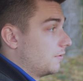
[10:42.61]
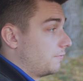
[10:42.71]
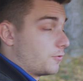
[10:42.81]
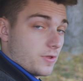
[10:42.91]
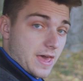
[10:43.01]

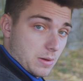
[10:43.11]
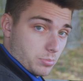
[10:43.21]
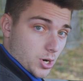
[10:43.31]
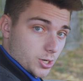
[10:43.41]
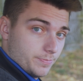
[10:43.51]
for that
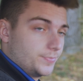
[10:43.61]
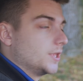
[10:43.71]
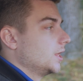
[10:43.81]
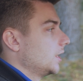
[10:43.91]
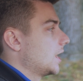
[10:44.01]
part.
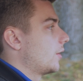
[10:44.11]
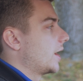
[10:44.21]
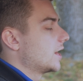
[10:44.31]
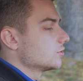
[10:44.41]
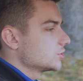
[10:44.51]
Now
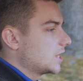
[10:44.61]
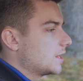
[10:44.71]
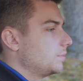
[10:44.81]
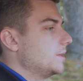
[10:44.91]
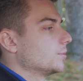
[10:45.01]
I
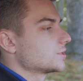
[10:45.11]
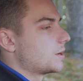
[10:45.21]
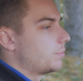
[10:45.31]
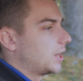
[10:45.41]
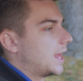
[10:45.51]
understand people's
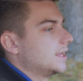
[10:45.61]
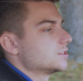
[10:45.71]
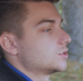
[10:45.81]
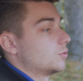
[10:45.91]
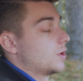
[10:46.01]

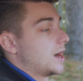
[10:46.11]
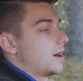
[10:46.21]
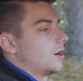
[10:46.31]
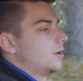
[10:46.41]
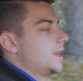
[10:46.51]
complaints to
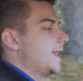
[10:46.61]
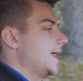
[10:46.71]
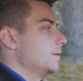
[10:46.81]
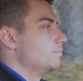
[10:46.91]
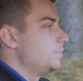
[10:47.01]
where
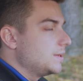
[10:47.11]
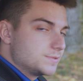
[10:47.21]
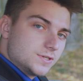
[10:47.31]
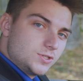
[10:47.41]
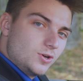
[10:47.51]
it
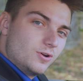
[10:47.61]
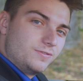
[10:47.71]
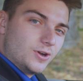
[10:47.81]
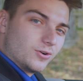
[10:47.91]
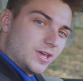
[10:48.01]
beeps at you
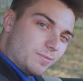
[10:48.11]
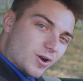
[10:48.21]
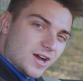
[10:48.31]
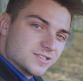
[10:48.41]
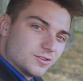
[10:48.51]
if you don't keep
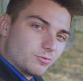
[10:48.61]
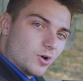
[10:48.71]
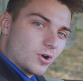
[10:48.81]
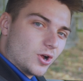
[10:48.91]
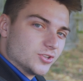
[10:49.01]
your eyes on the
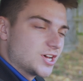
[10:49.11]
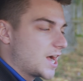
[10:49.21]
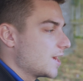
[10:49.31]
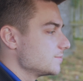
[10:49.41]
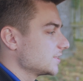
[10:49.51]
road at all
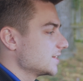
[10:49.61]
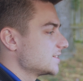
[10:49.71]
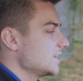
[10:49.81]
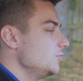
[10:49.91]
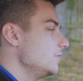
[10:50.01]
times. Let's
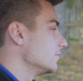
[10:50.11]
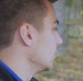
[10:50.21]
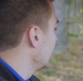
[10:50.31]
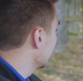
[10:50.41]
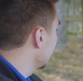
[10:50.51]
say you
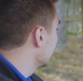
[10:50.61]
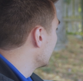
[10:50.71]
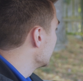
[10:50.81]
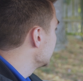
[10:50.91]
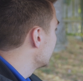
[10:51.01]
even look out the
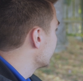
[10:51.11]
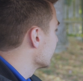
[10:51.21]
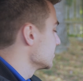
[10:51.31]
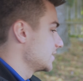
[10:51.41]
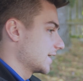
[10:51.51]
window for
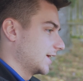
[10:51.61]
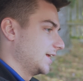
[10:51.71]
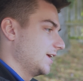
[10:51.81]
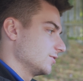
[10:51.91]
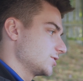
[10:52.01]
a second,
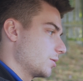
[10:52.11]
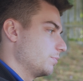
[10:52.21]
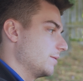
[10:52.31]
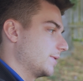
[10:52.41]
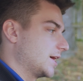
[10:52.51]
it'll start
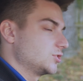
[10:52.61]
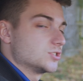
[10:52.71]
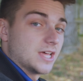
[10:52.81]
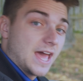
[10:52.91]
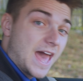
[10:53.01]
beeping at you,
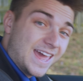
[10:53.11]
say,